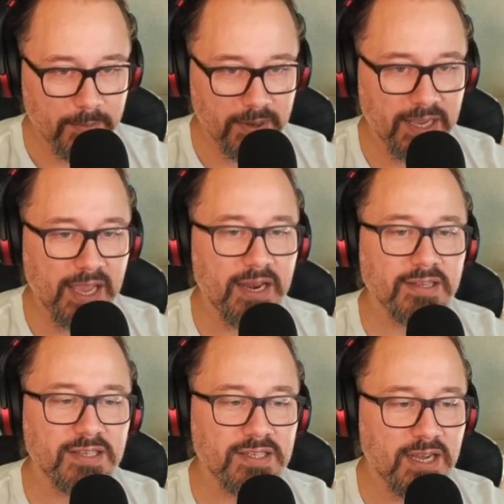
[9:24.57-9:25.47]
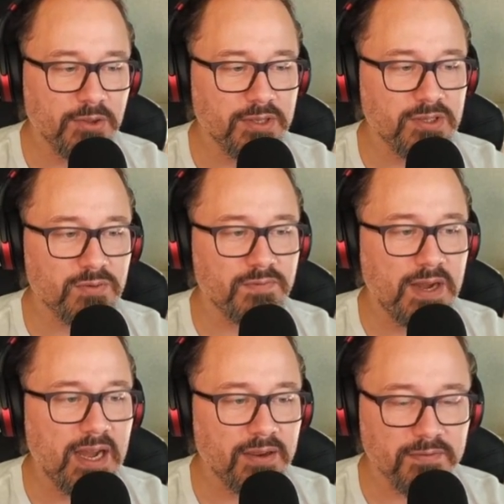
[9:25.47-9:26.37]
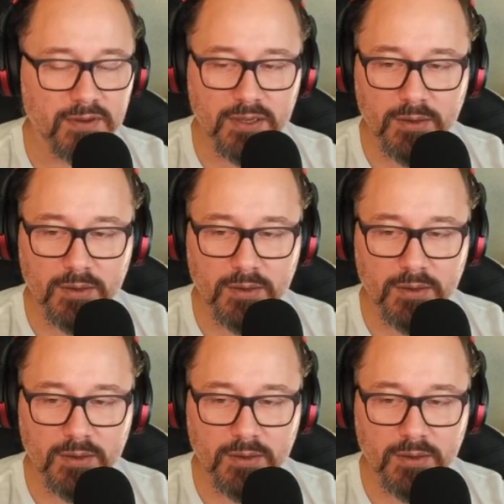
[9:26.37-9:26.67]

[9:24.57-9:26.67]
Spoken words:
mechanics as to how they survive,